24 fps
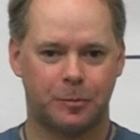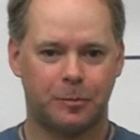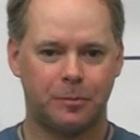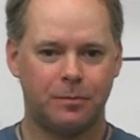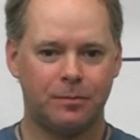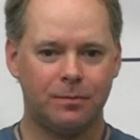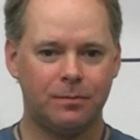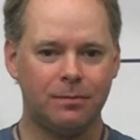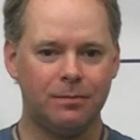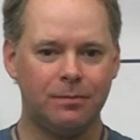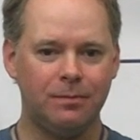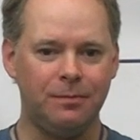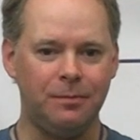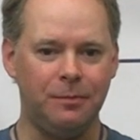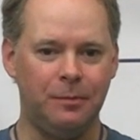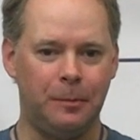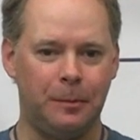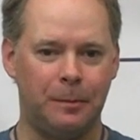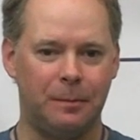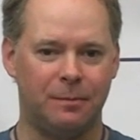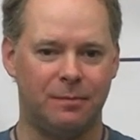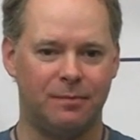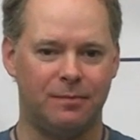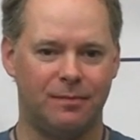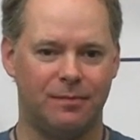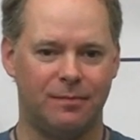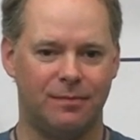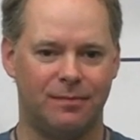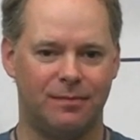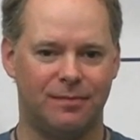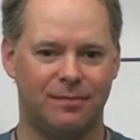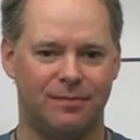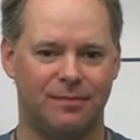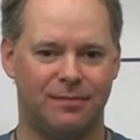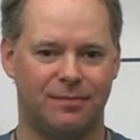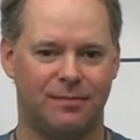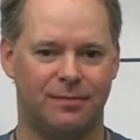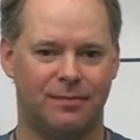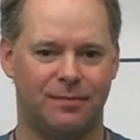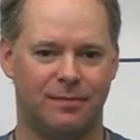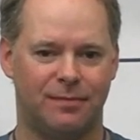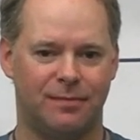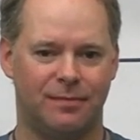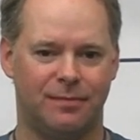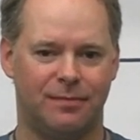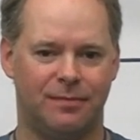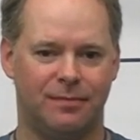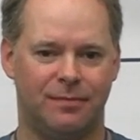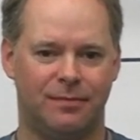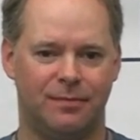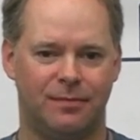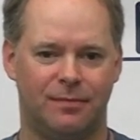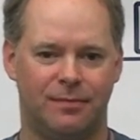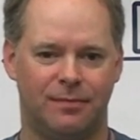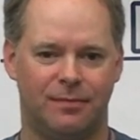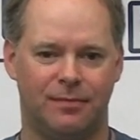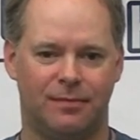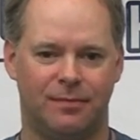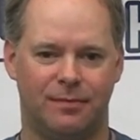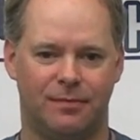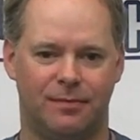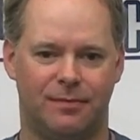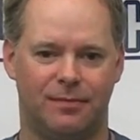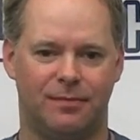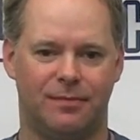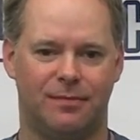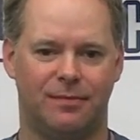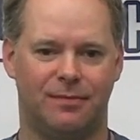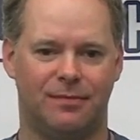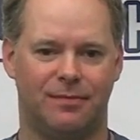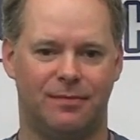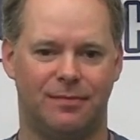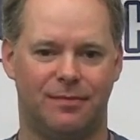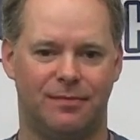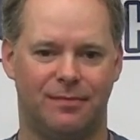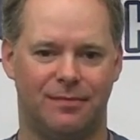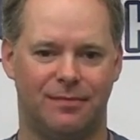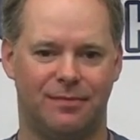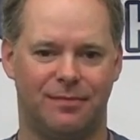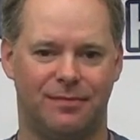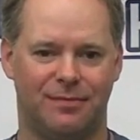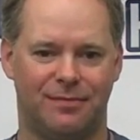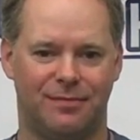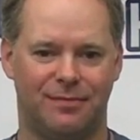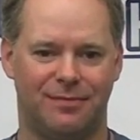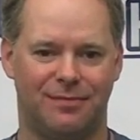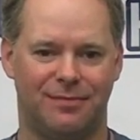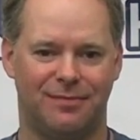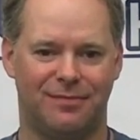(silence)